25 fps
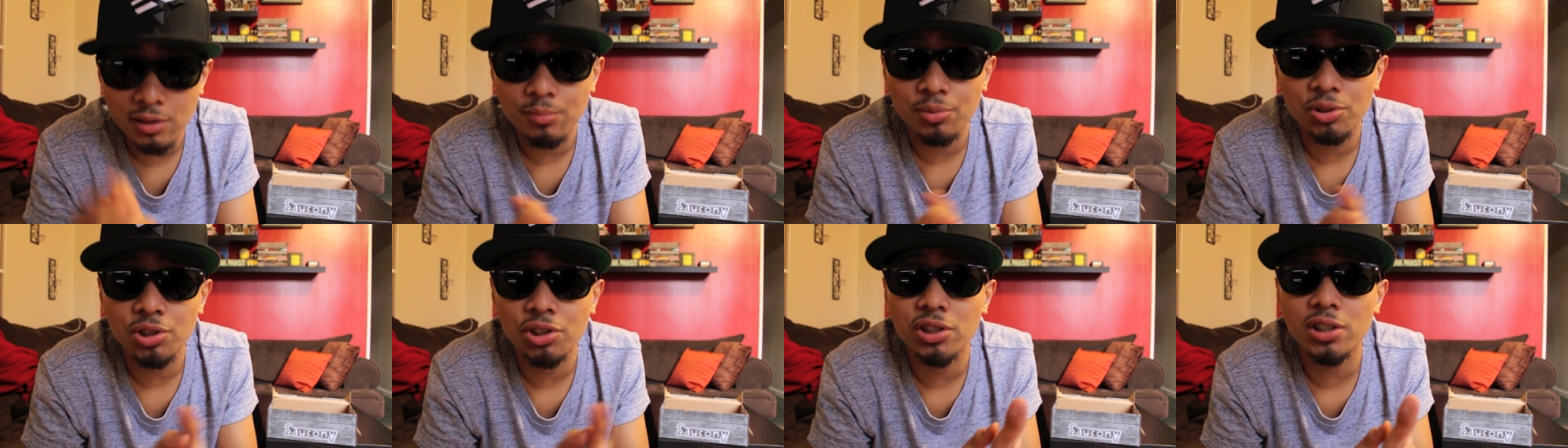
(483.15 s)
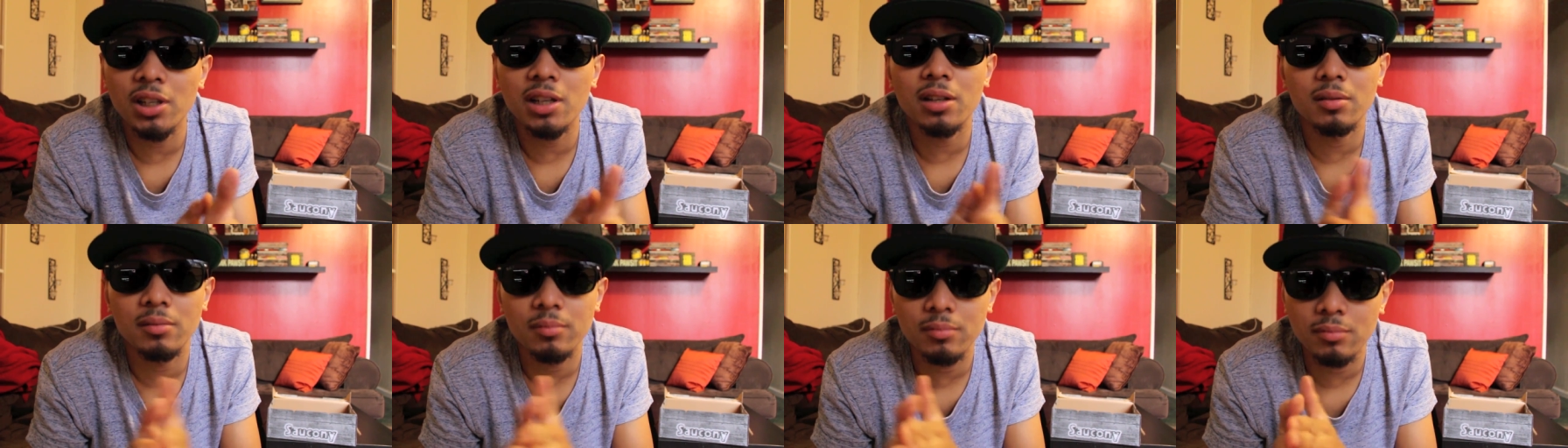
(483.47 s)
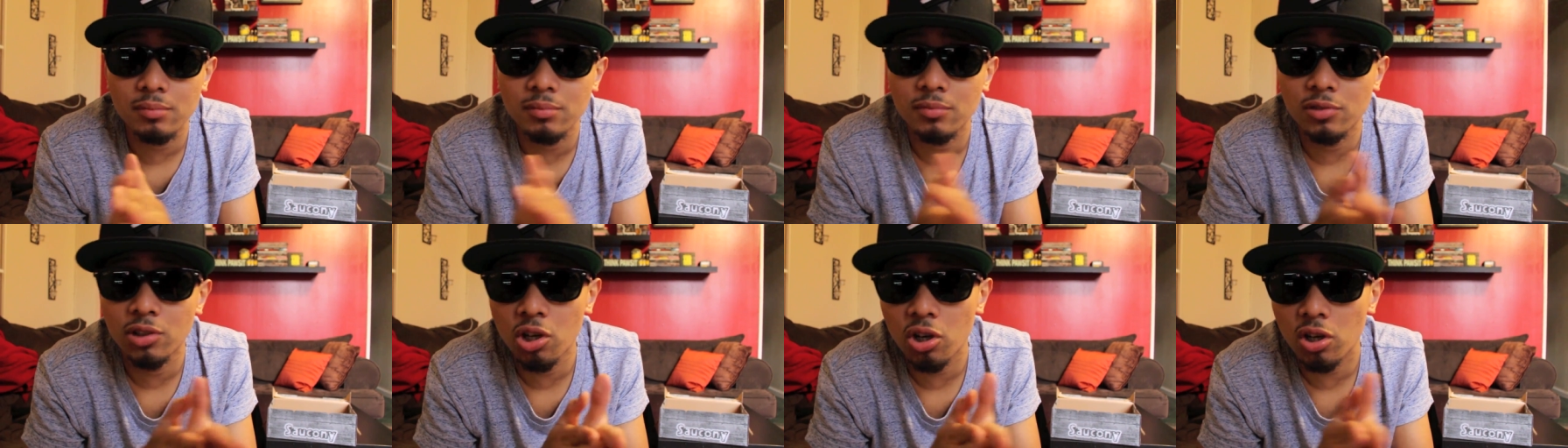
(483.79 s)
shit
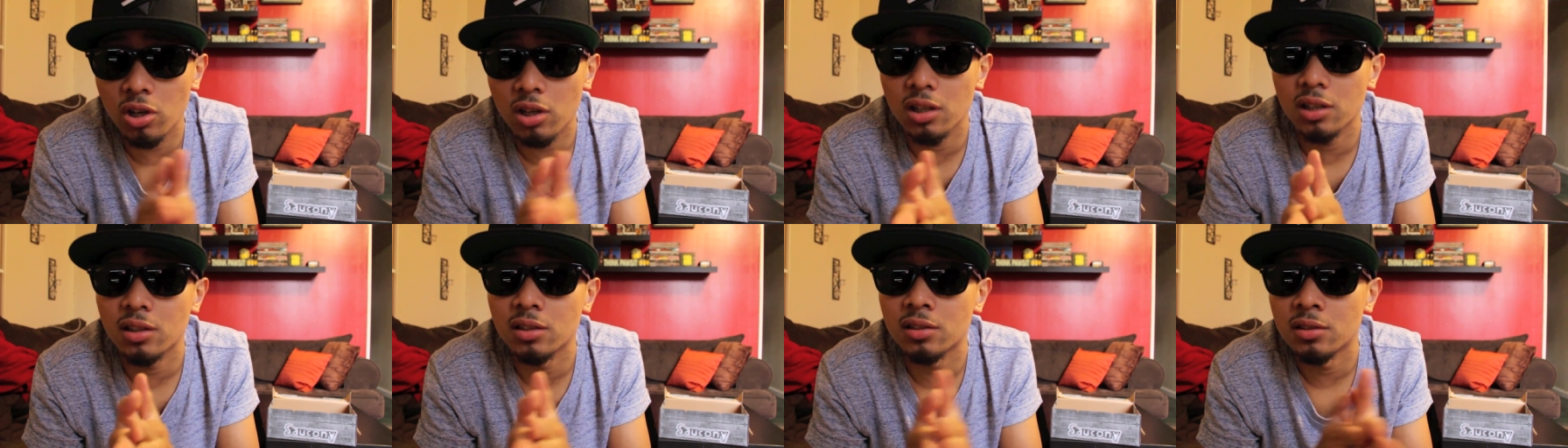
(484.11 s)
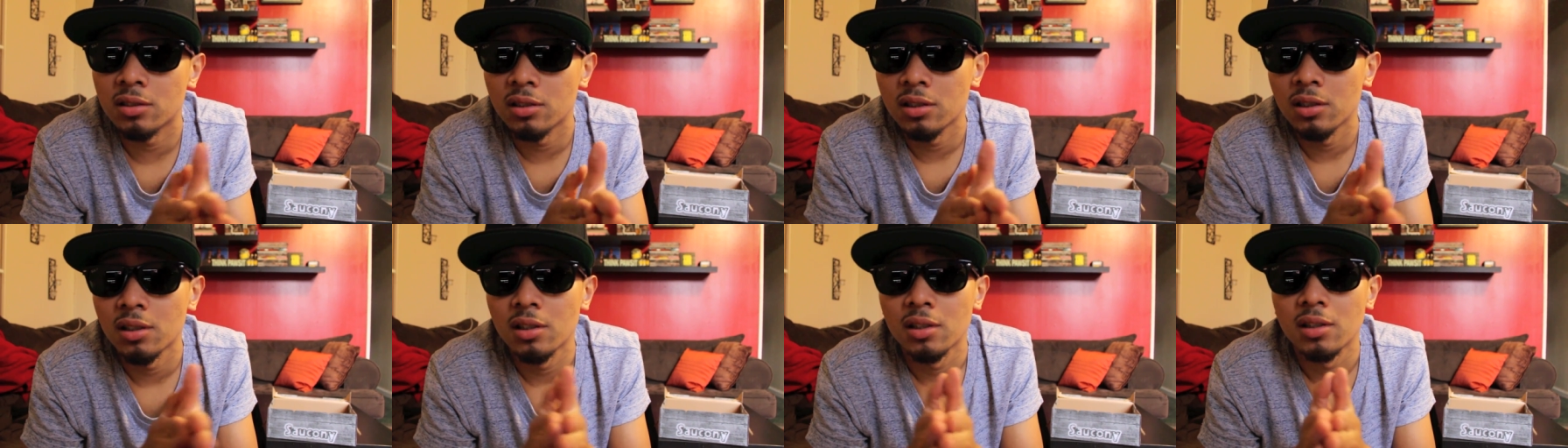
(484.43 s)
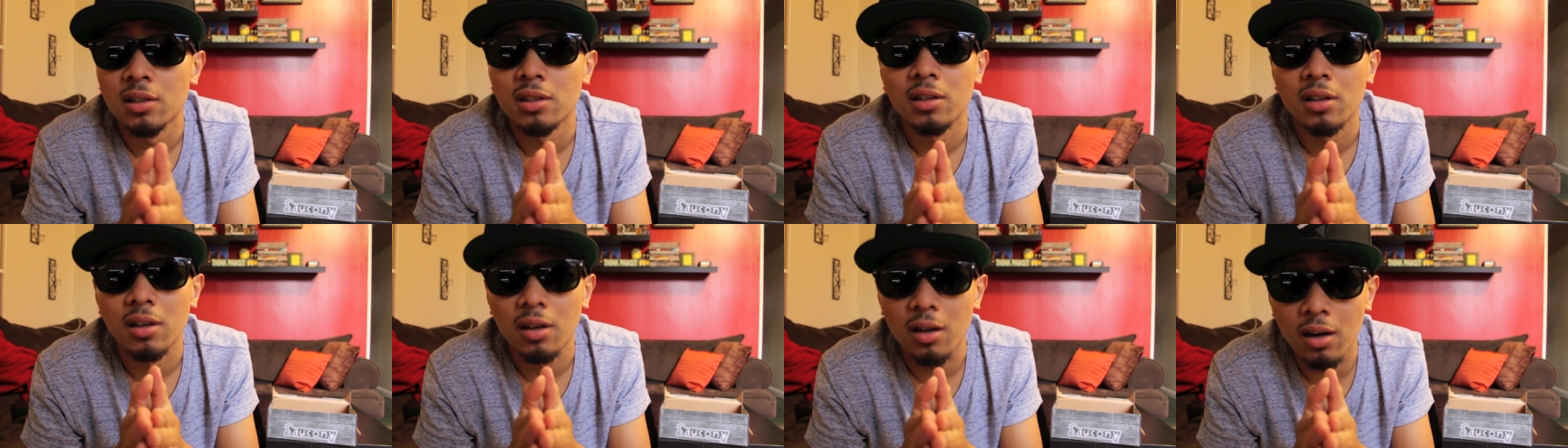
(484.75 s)
cooking
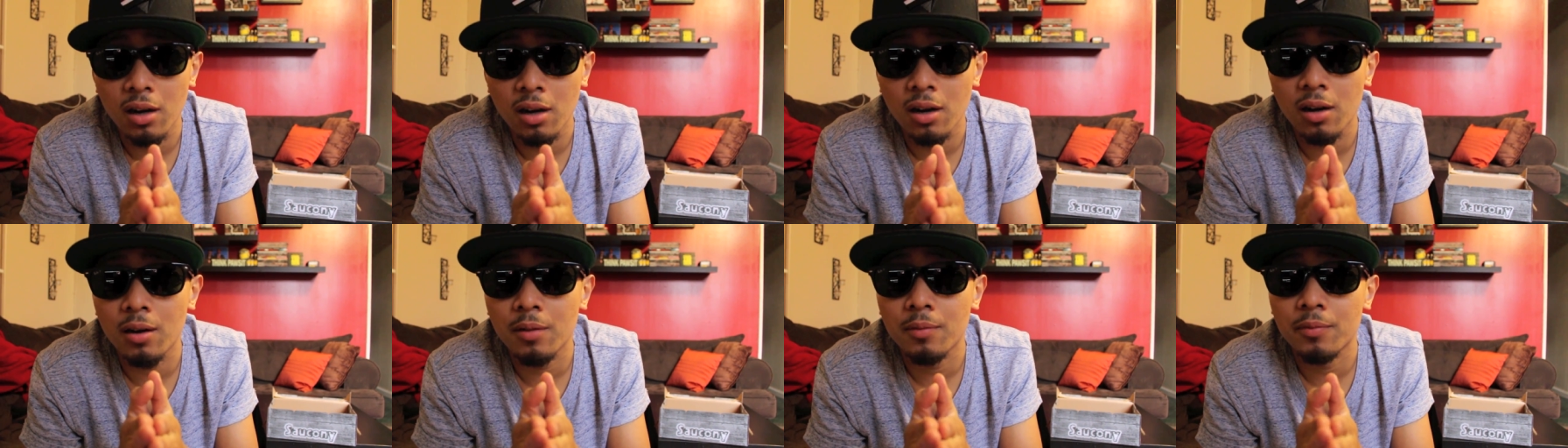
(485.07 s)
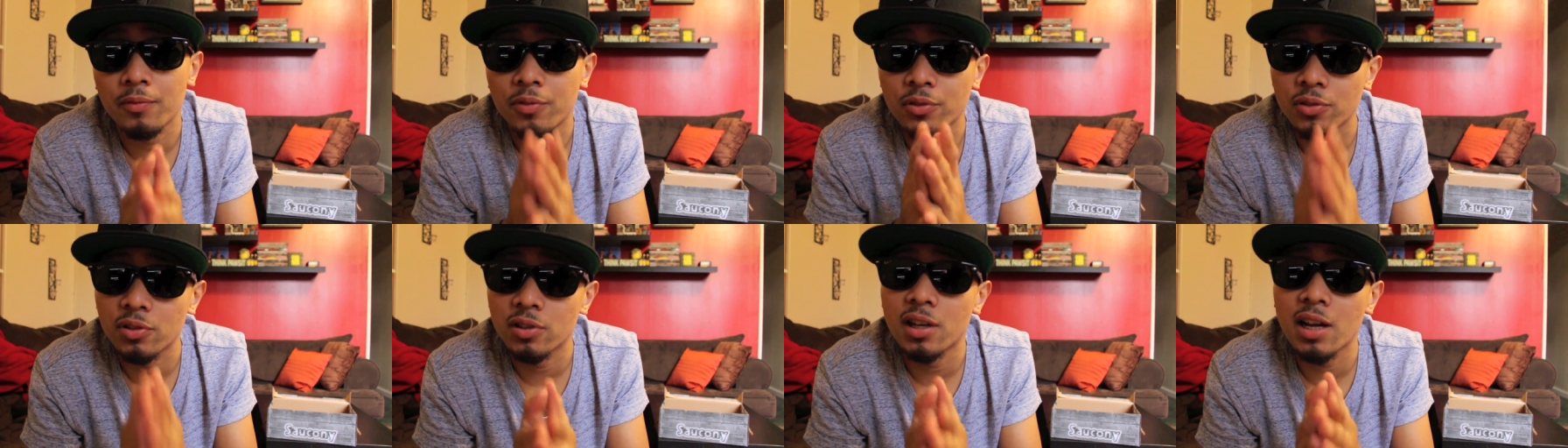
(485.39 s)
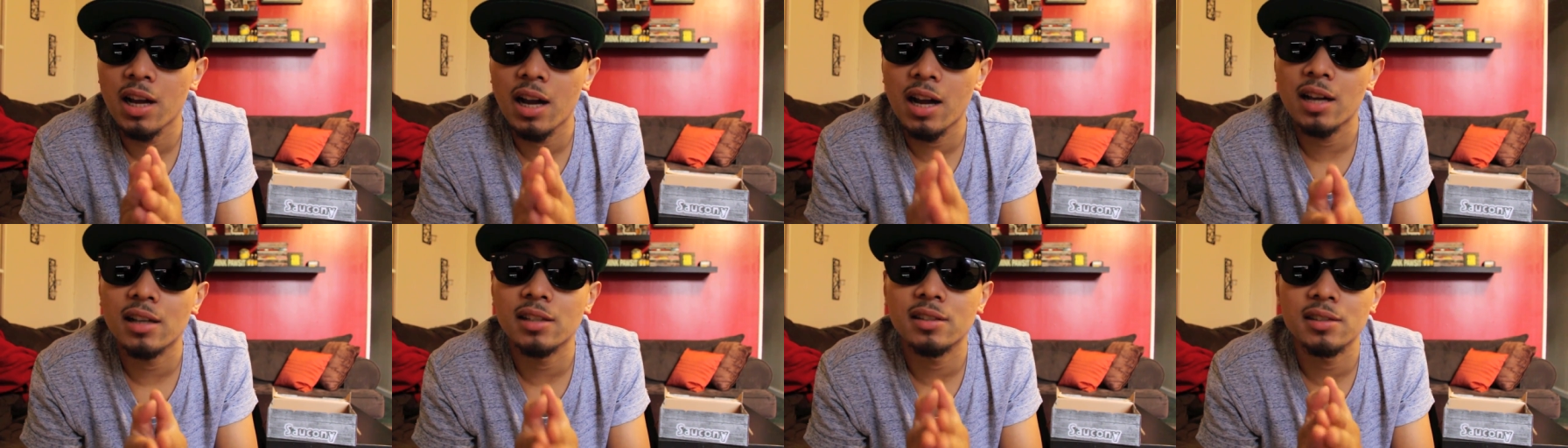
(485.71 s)
for you
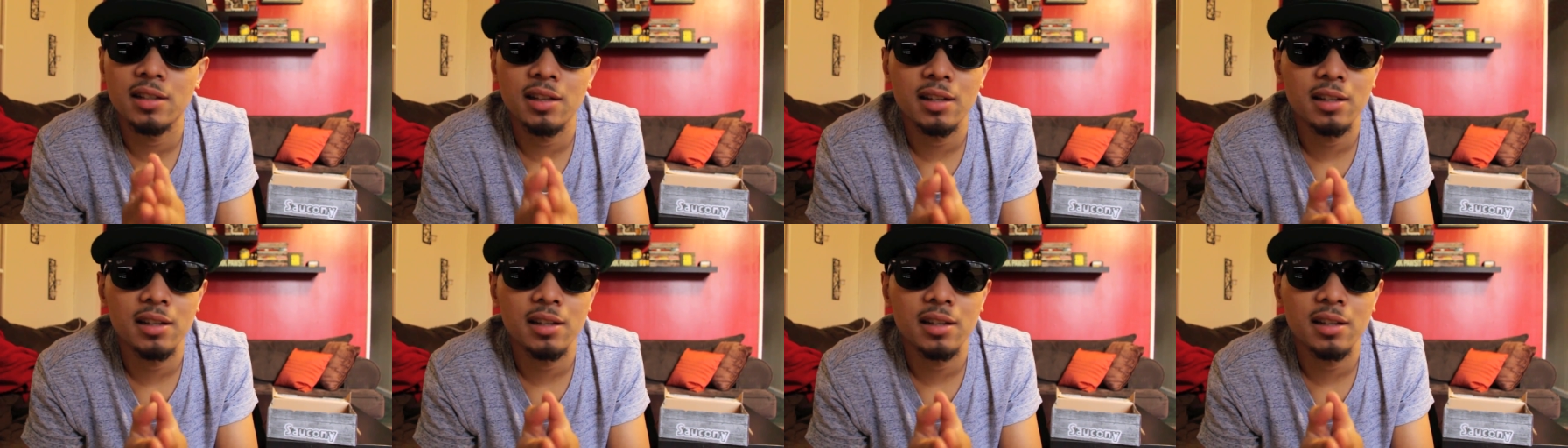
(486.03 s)
guys,